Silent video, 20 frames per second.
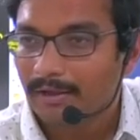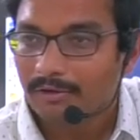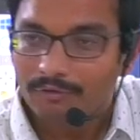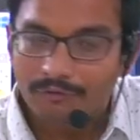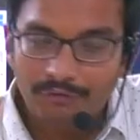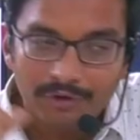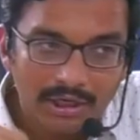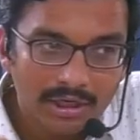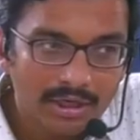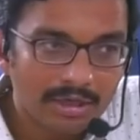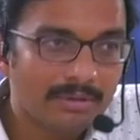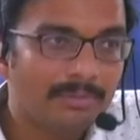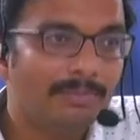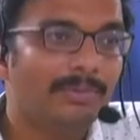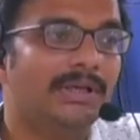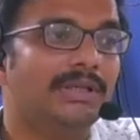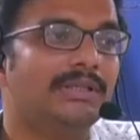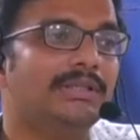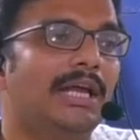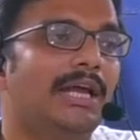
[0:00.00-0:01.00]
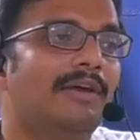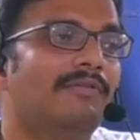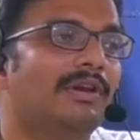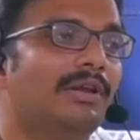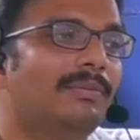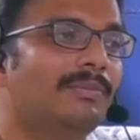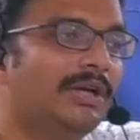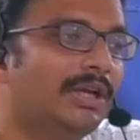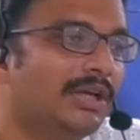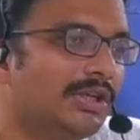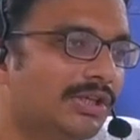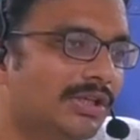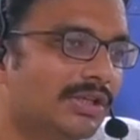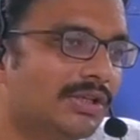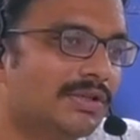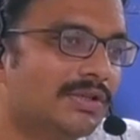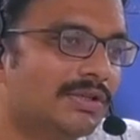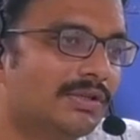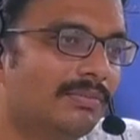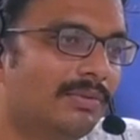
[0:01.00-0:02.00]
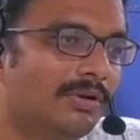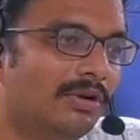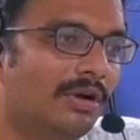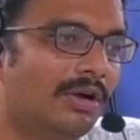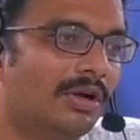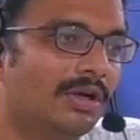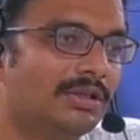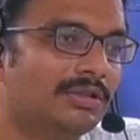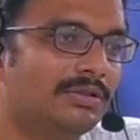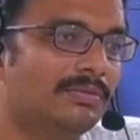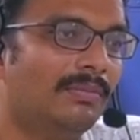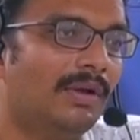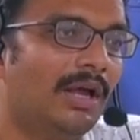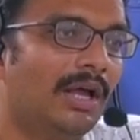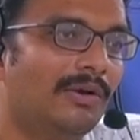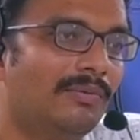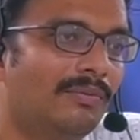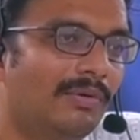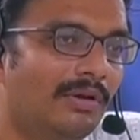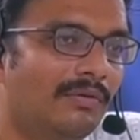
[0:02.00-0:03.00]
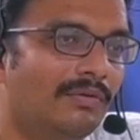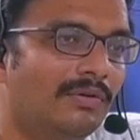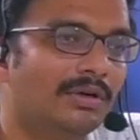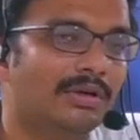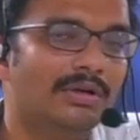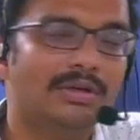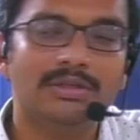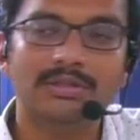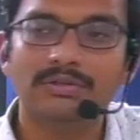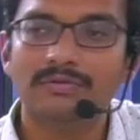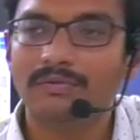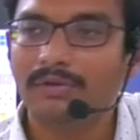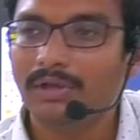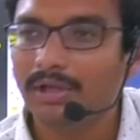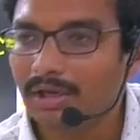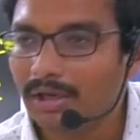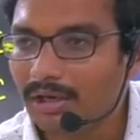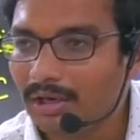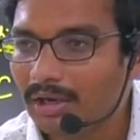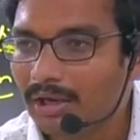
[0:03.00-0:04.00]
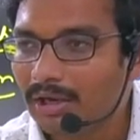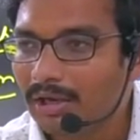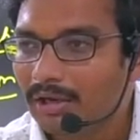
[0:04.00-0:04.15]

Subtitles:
Fingerprints have limitations because manual workers will